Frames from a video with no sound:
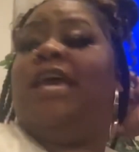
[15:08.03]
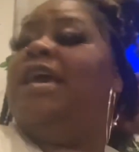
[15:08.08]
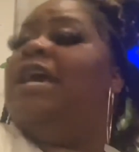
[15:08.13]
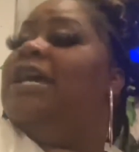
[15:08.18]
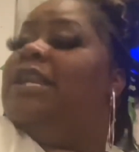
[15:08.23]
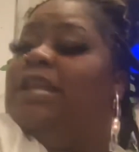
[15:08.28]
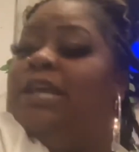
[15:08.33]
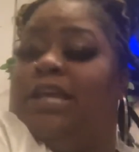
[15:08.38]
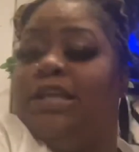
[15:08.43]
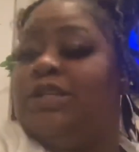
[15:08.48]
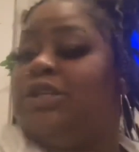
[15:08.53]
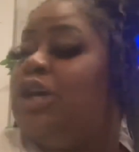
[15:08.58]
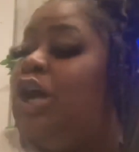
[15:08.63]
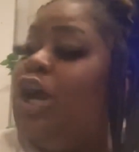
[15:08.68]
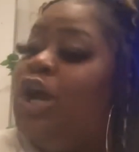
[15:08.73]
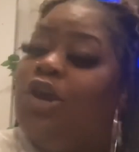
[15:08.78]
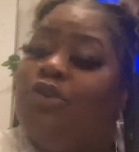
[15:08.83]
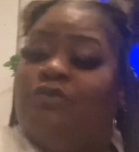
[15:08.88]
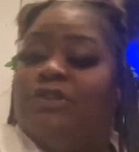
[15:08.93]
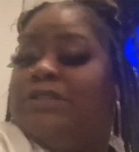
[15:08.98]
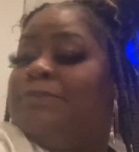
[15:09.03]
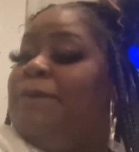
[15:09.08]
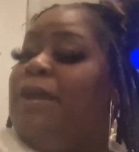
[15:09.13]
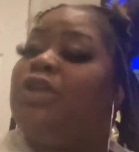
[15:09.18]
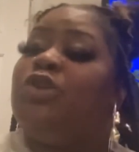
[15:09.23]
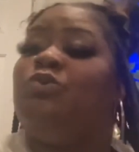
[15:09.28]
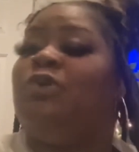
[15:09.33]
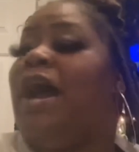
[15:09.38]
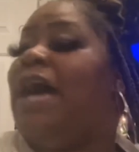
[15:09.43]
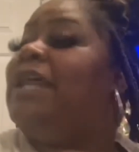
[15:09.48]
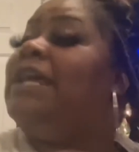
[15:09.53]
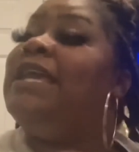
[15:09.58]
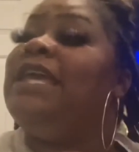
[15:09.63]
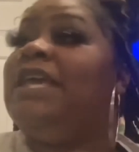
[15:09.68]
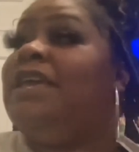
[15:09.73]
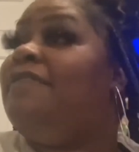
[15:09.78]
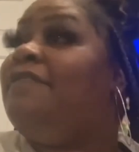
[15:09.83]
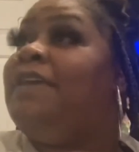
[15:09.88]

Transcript: That to earn respect, you got to give